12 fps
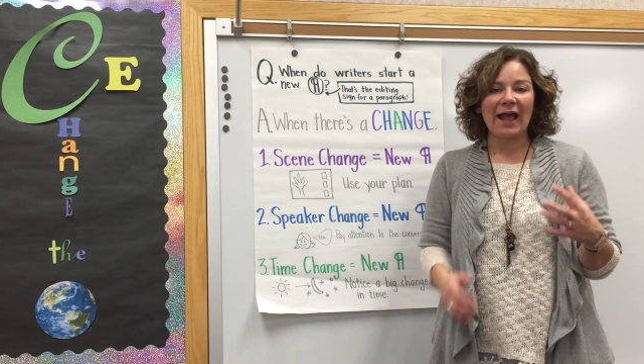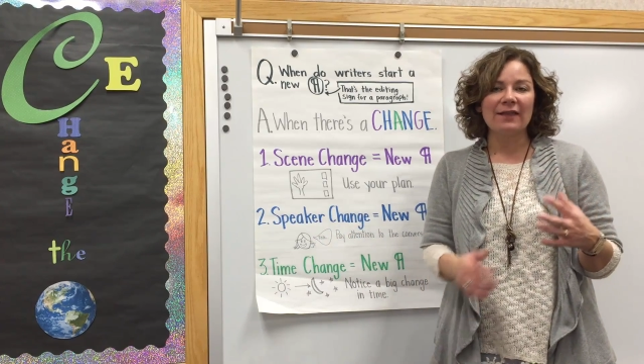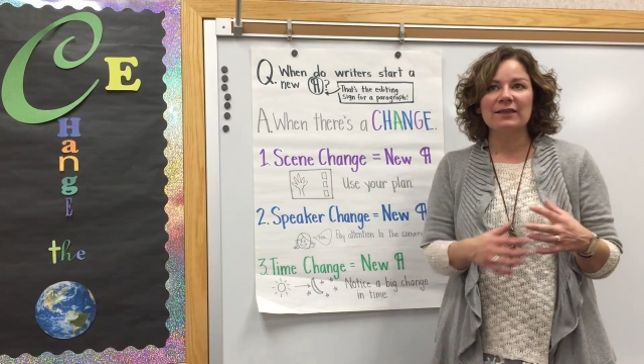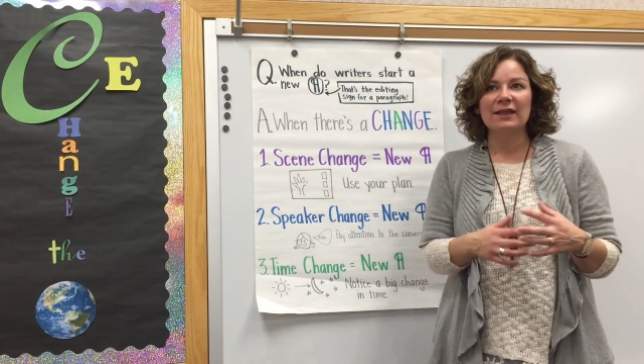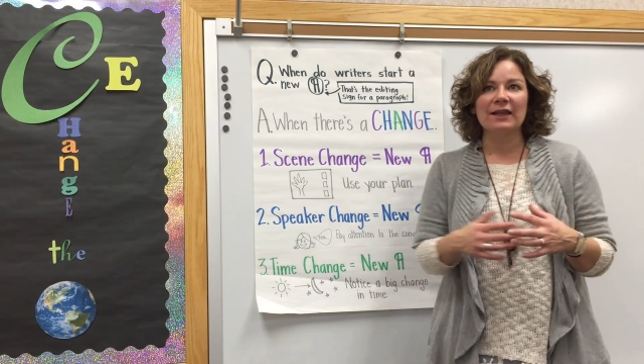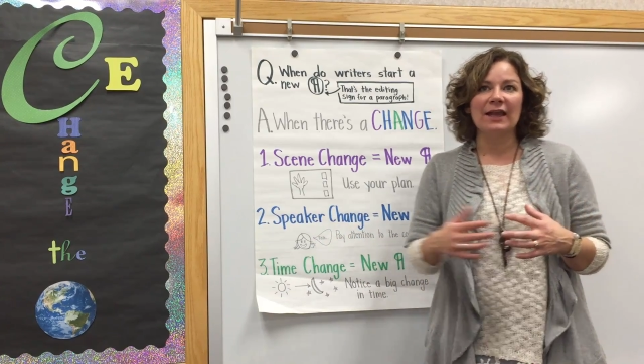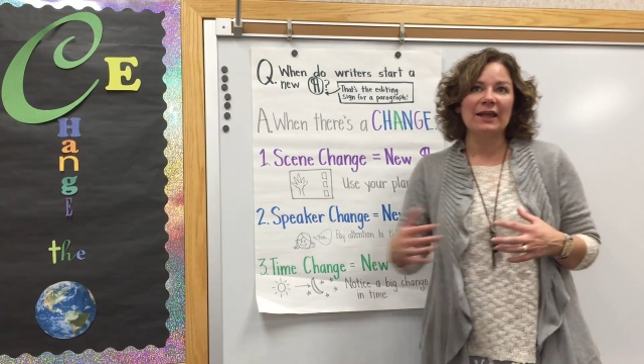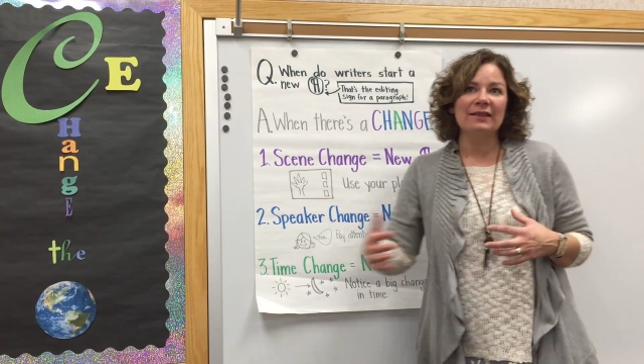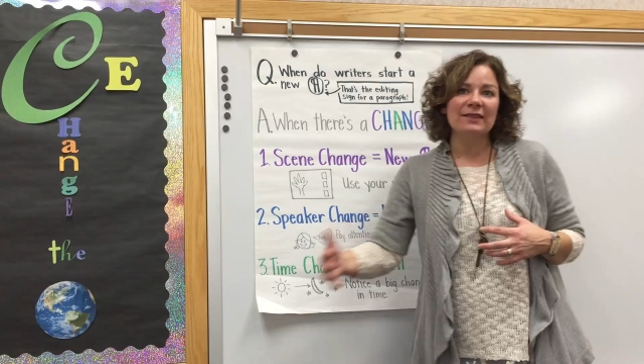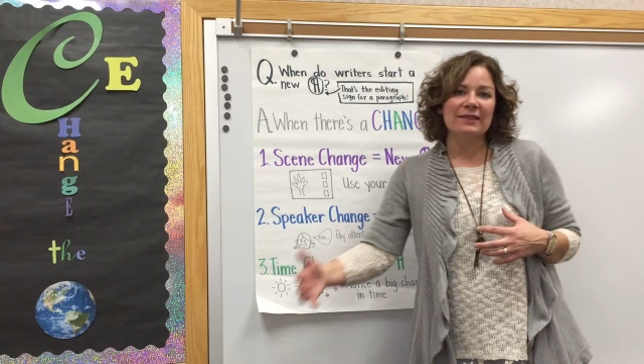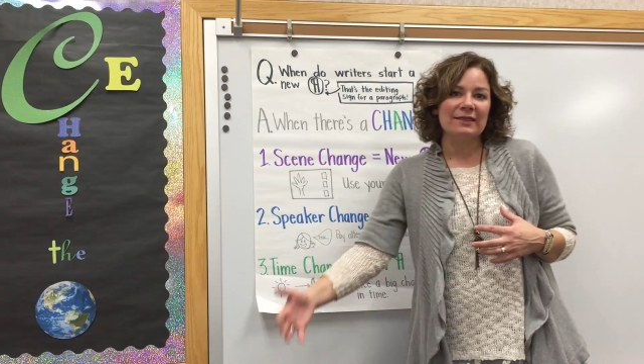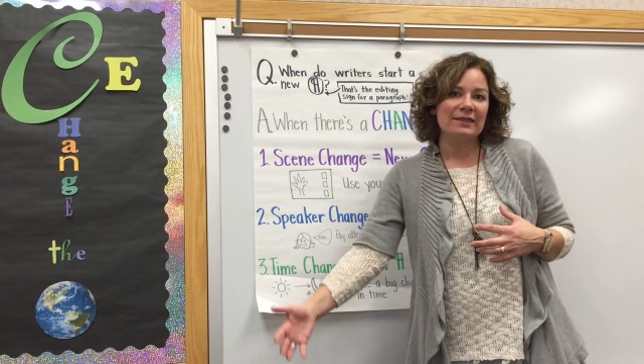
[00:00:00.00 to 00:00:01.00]
and
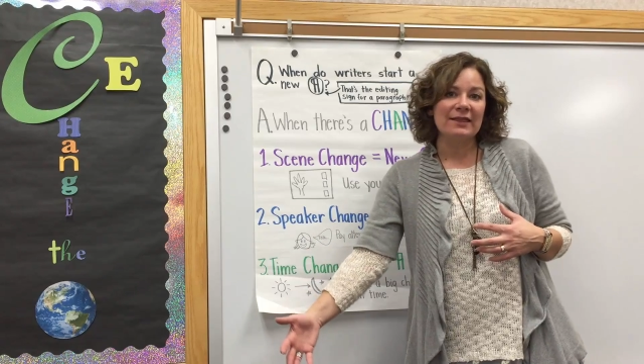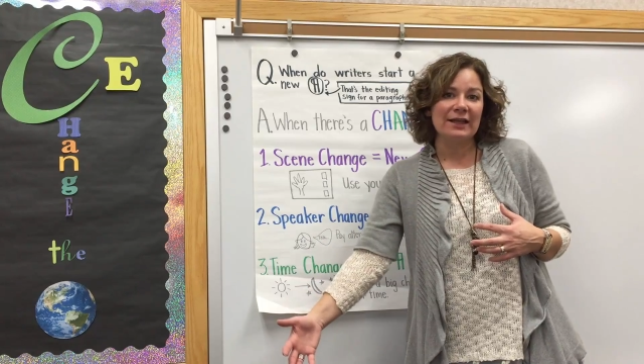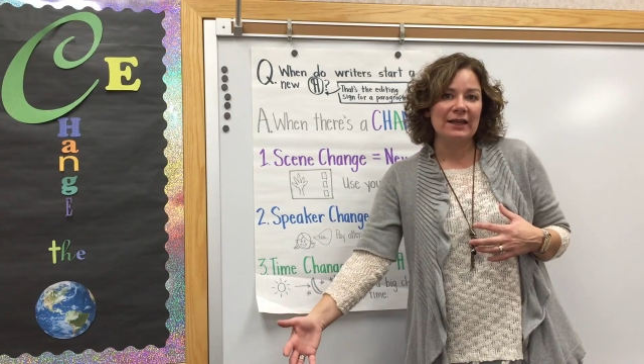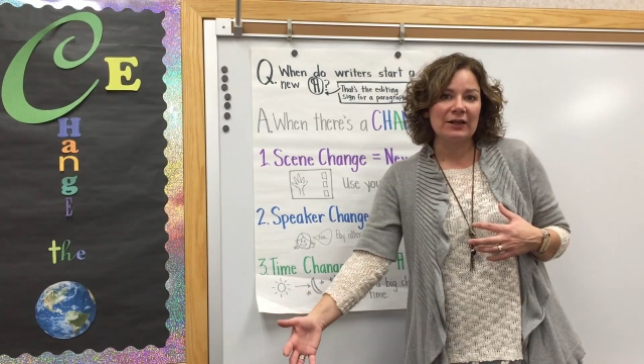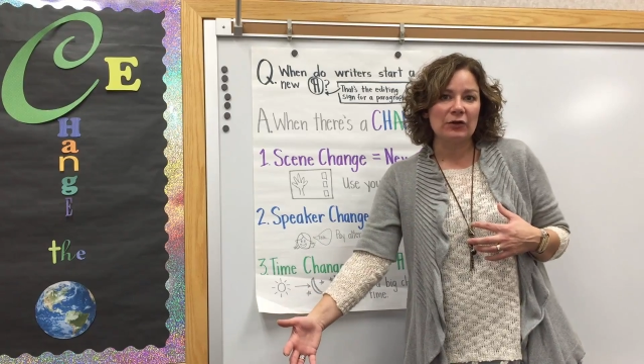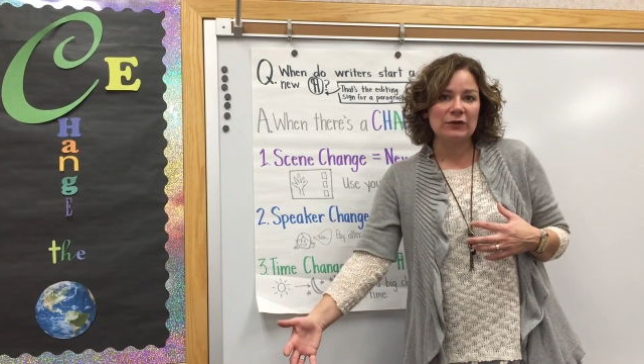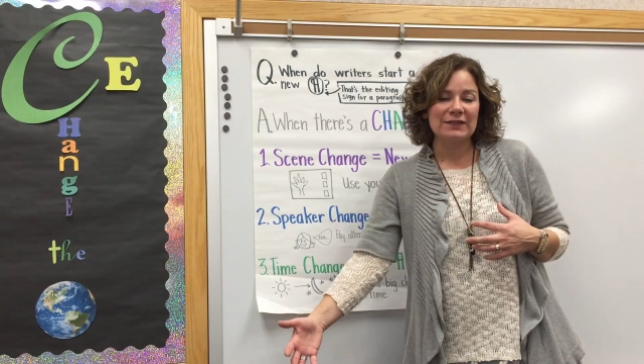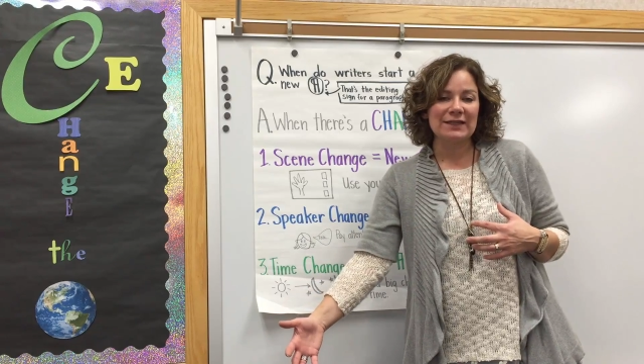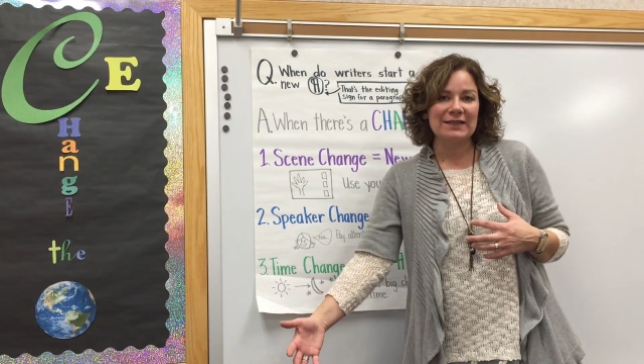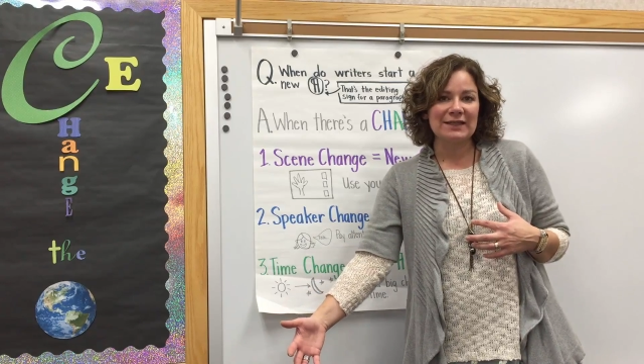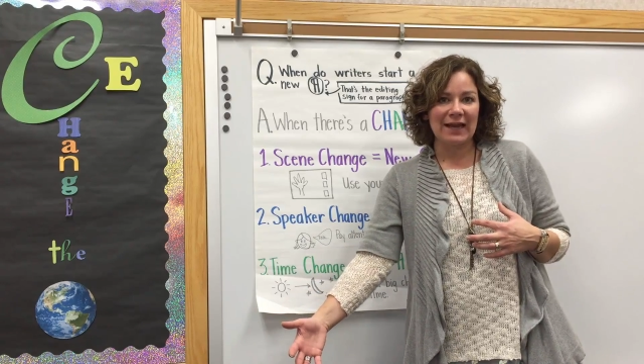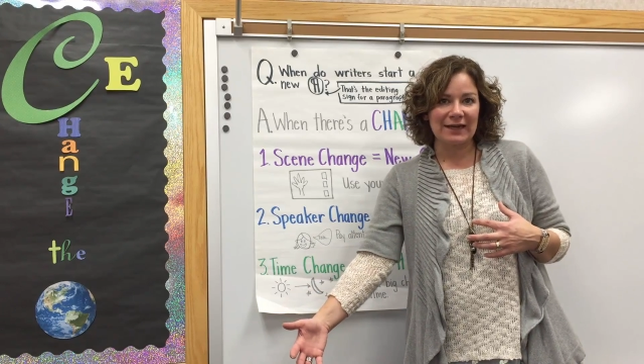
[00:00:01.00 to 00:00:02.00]
then it goes
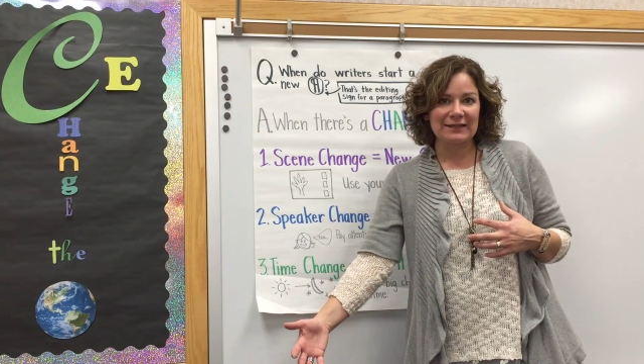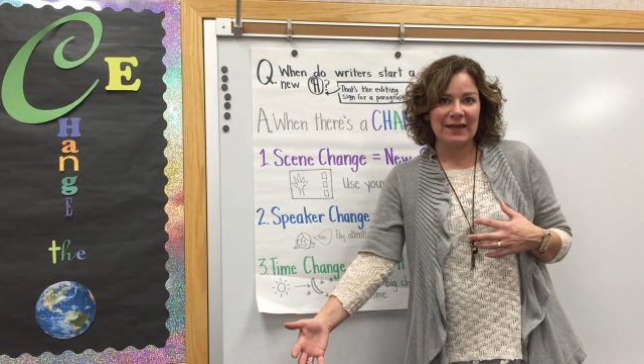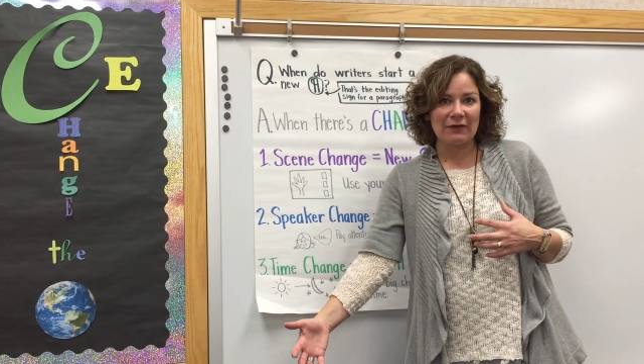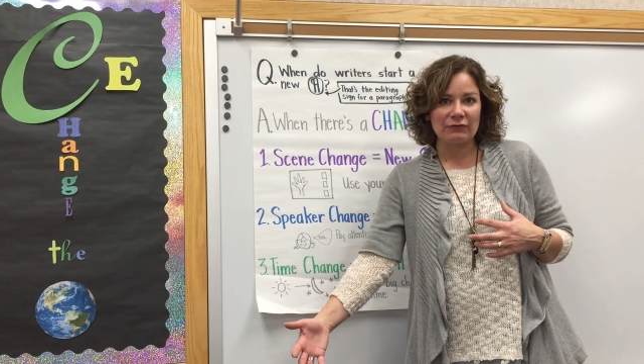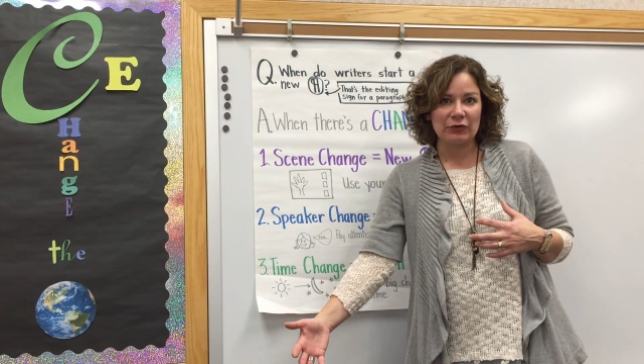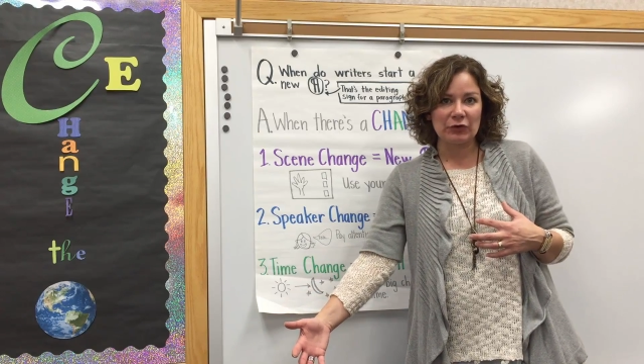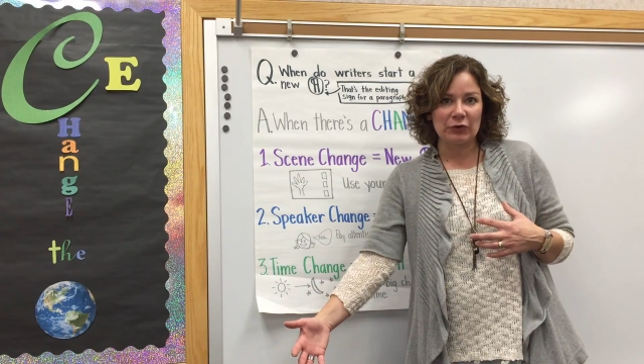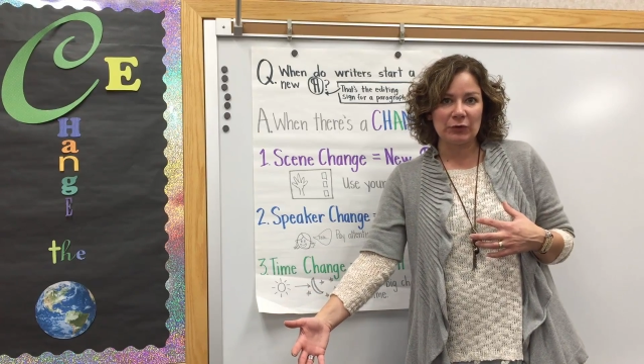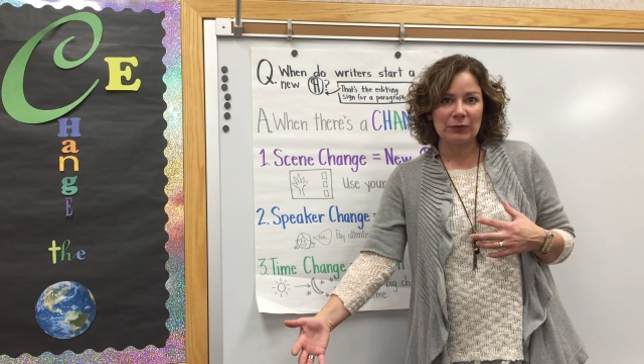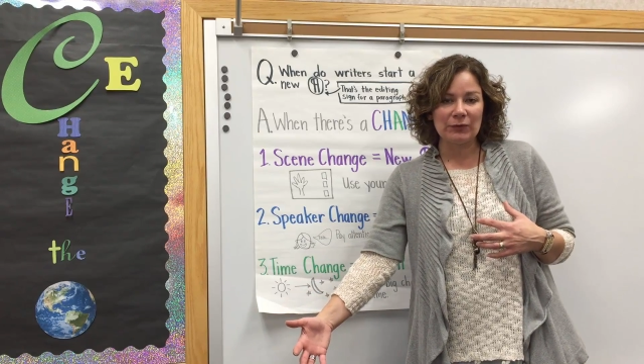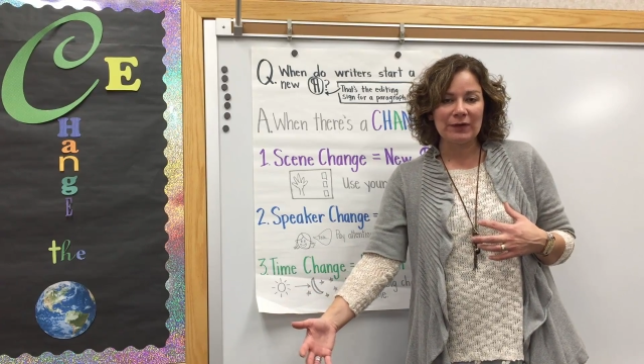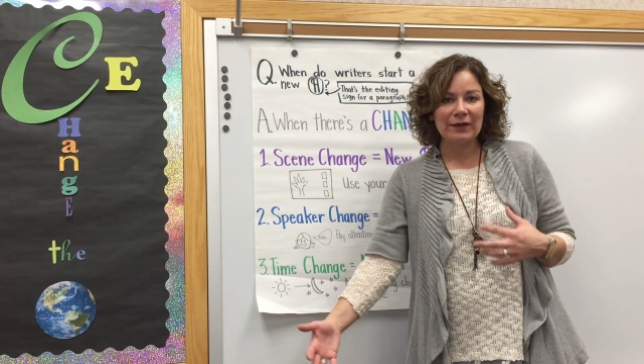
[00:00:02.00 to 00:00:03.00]
to the next
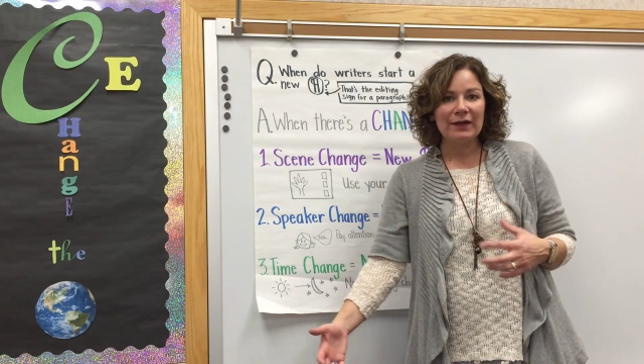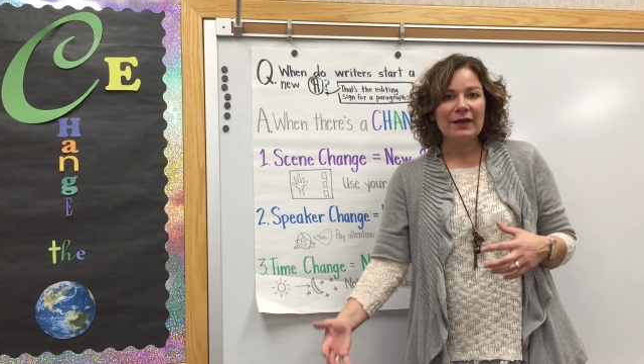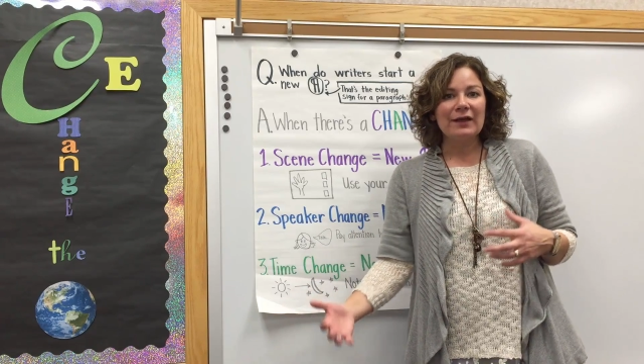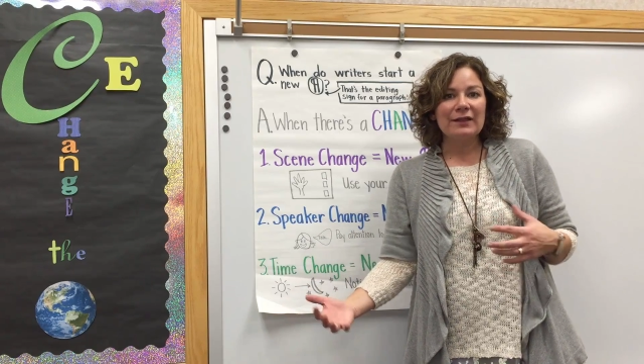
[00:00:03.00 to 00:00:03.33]
afternoon,